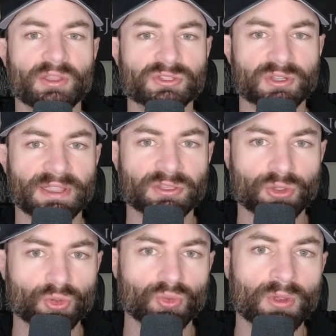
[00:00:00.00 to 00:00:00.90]
Those are like
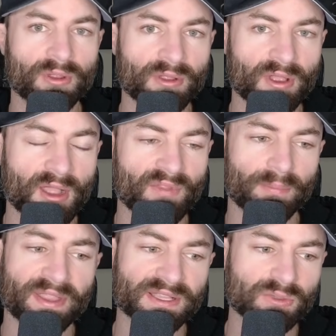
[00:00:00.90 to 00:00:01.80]
two of the
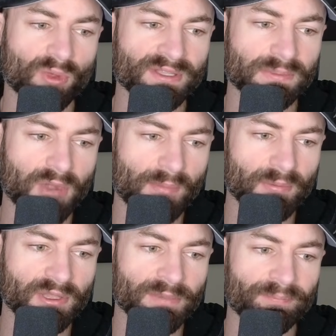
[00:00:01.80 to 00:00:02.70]
biggest ones,
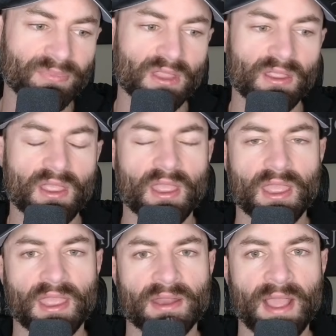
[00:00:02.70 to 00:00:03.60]
probably.
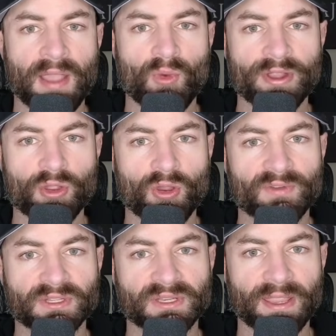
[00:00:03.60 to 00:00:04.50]
And I want to go
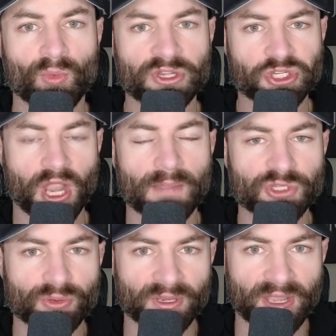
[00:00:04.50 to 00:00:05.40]
over today what jobs
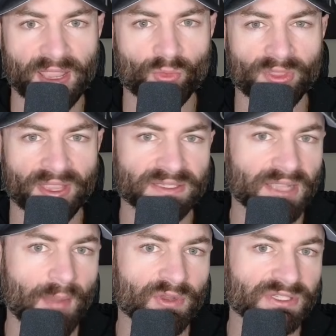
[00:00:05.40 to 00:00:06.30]
you can get with a
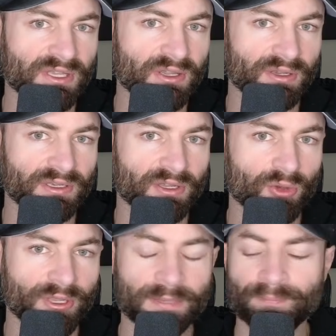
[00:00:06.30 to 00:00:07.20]
cybersecurity
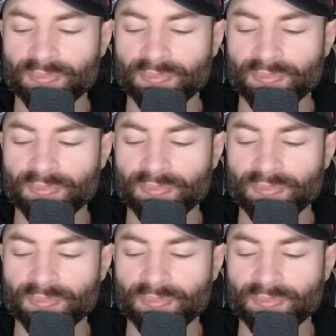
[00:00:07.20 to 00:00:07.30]
degree.